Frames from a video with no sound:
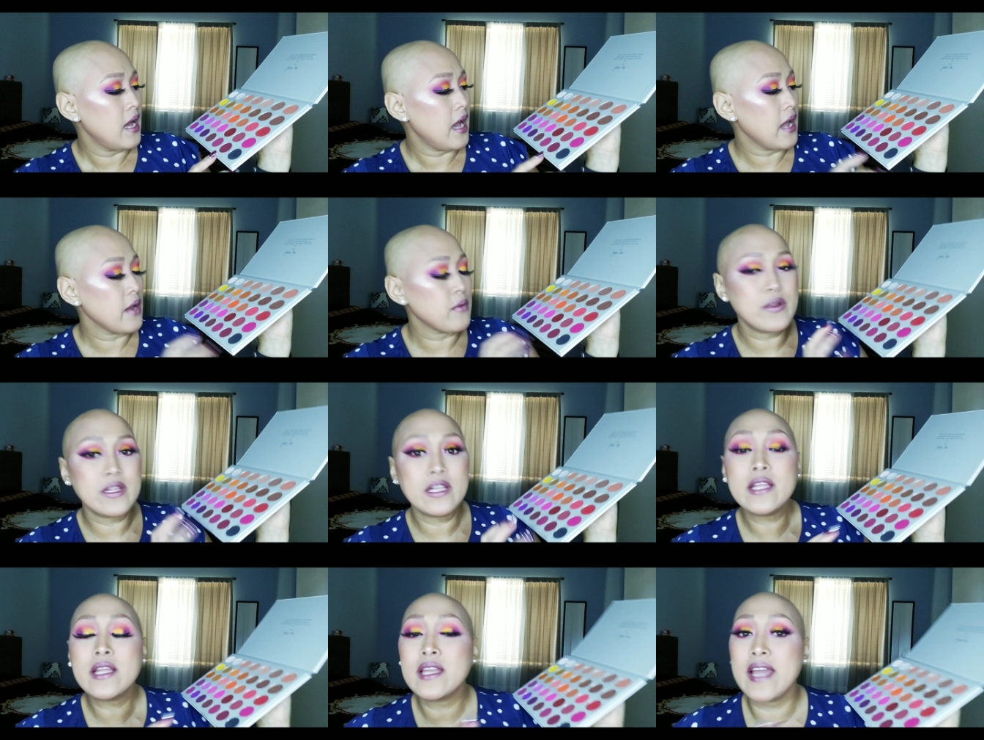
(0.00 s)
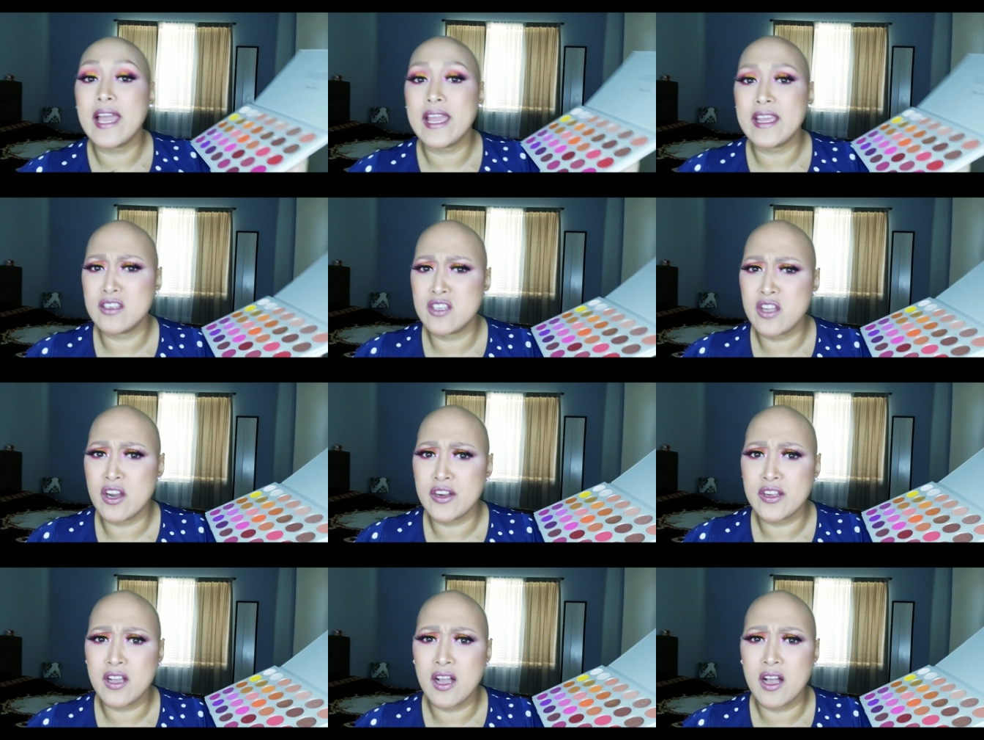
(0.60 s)
I really like
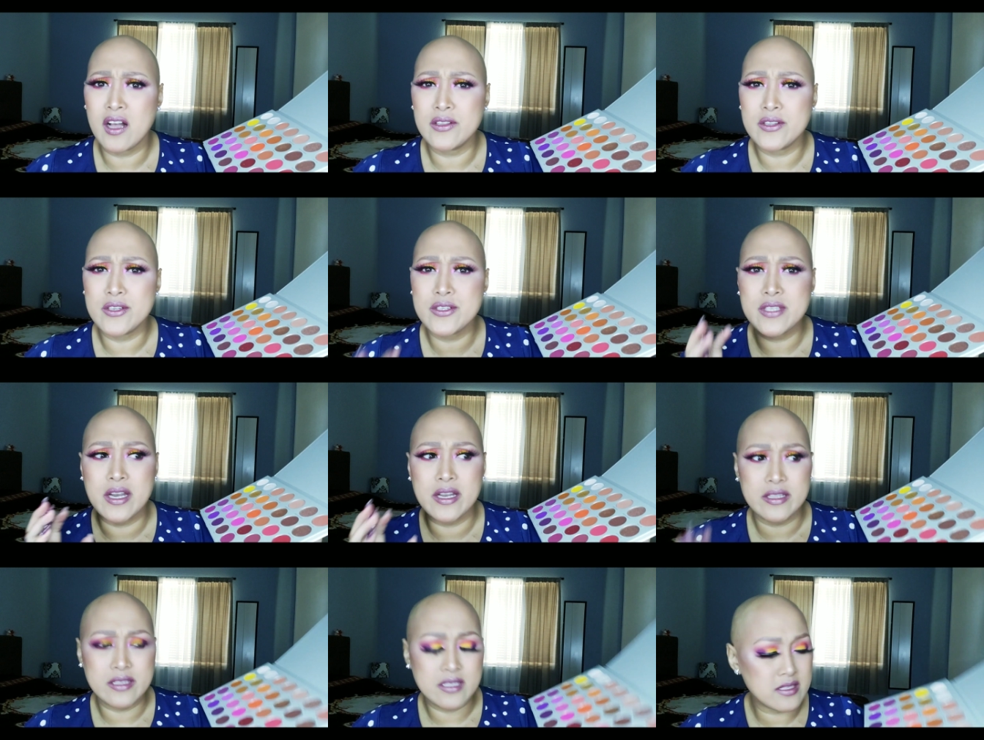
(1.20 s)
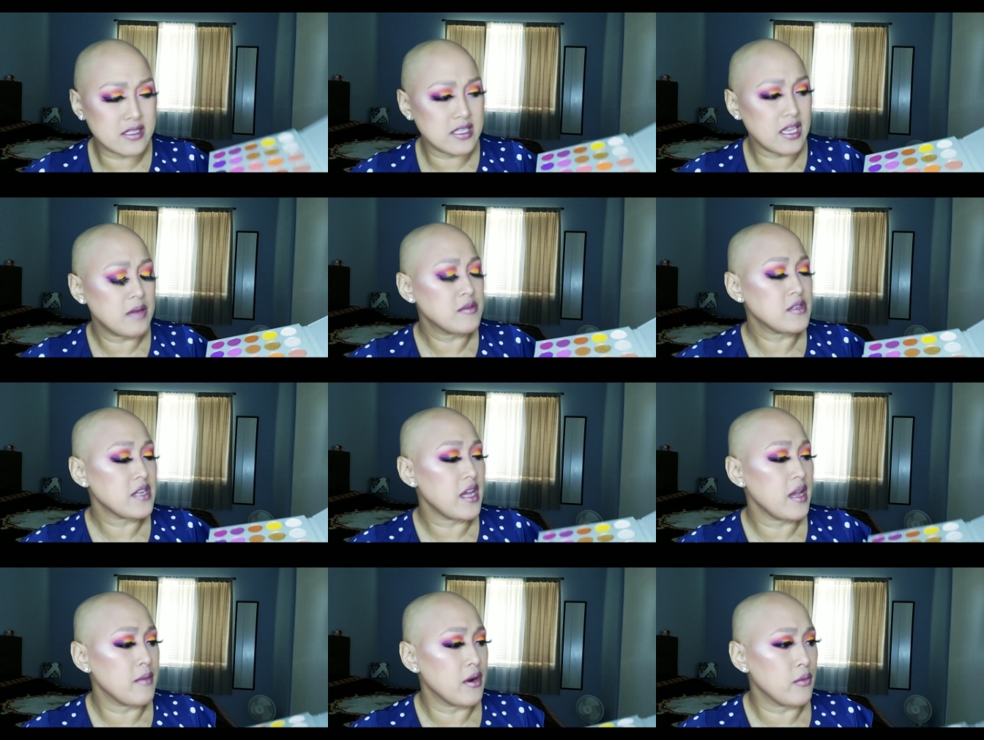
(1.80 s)
dark colors that at the same
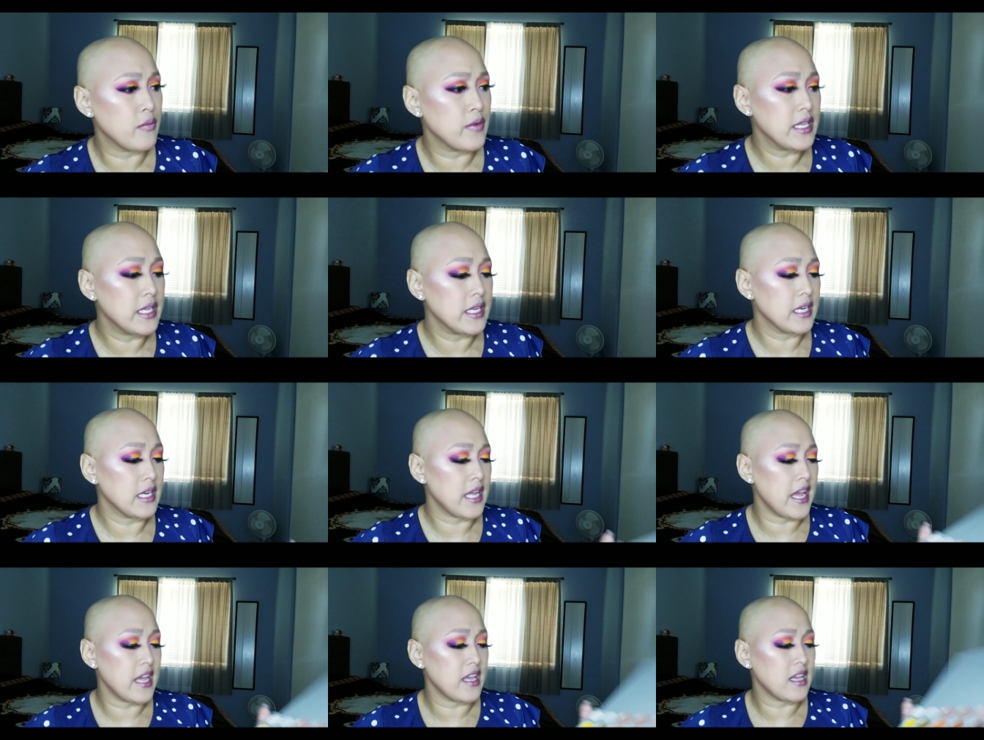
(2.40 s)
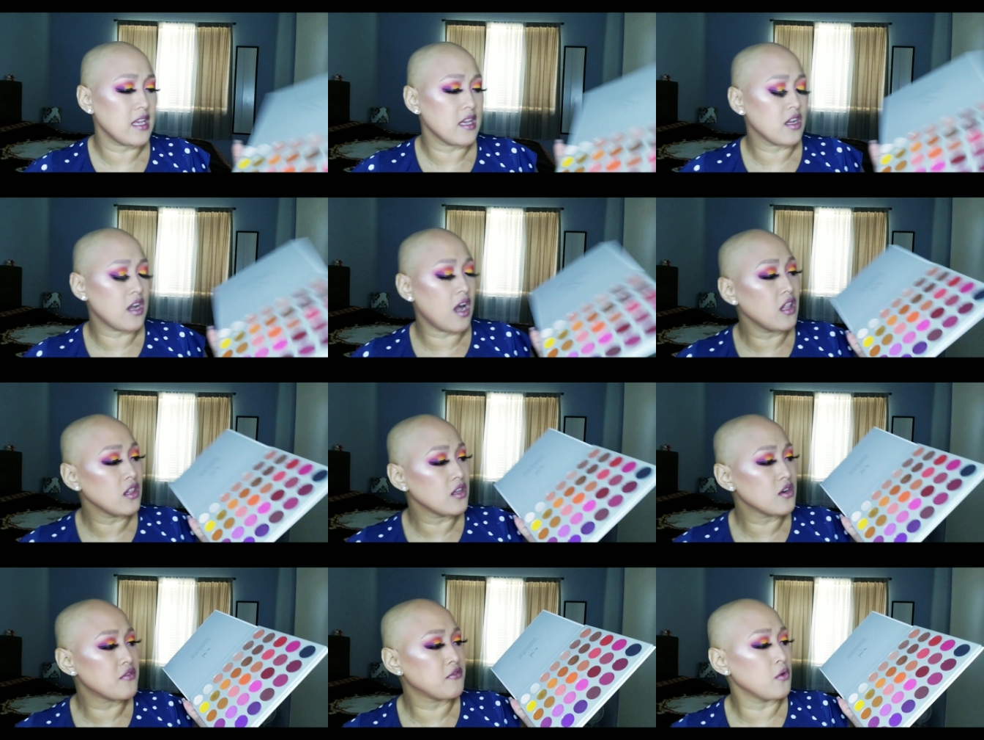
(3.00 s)
time, I really like
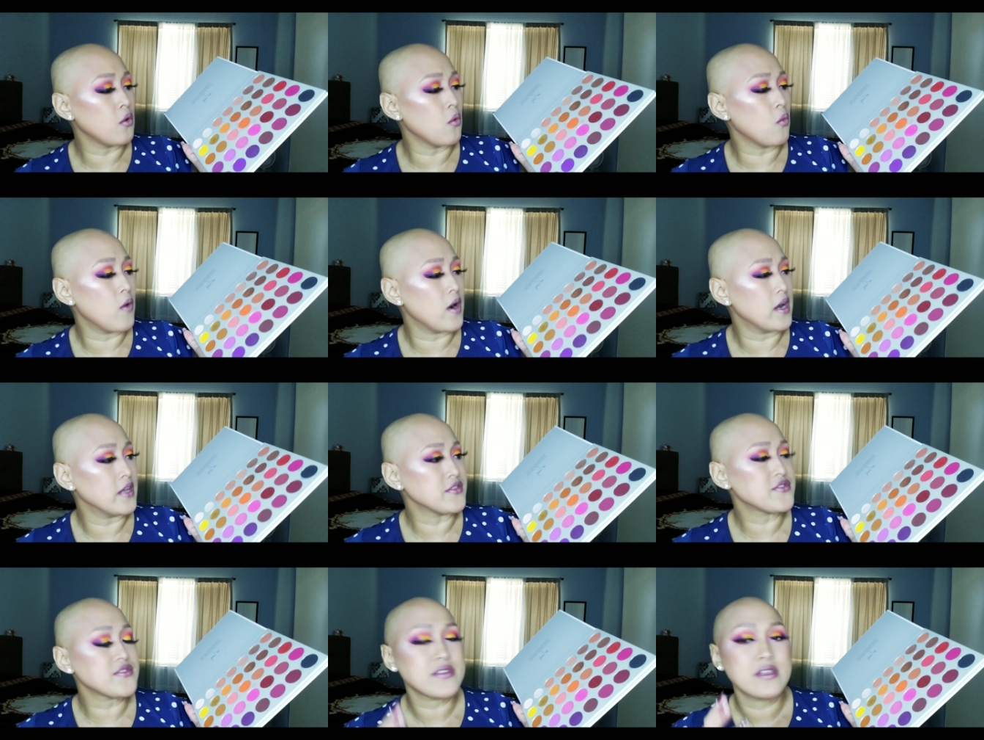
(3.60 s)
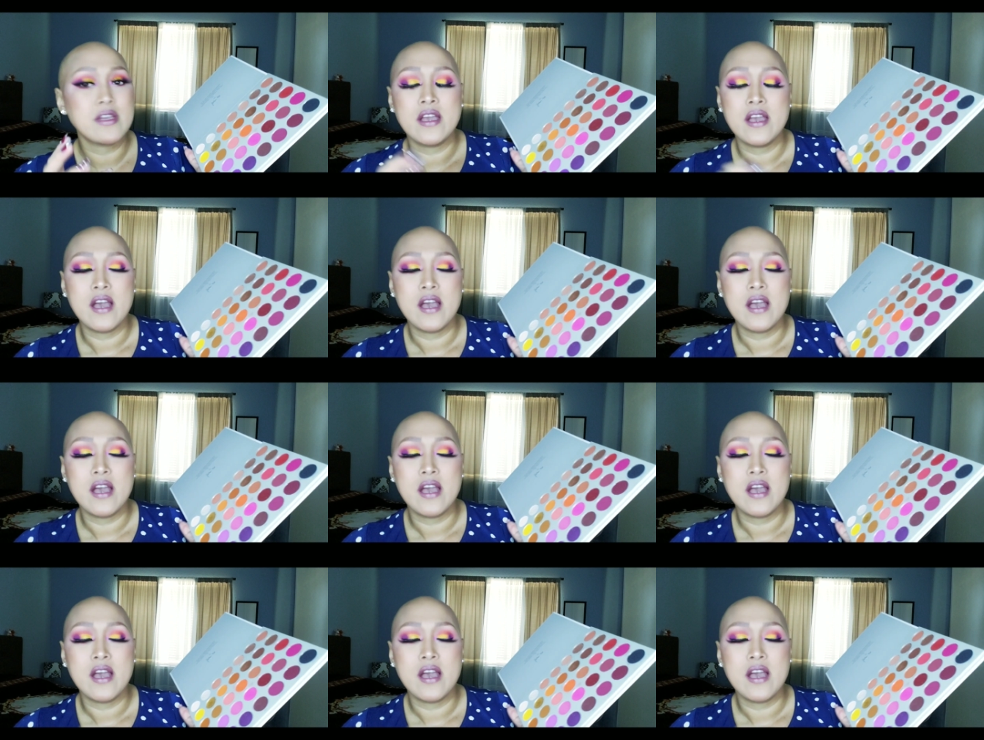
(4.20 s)
colorful ones.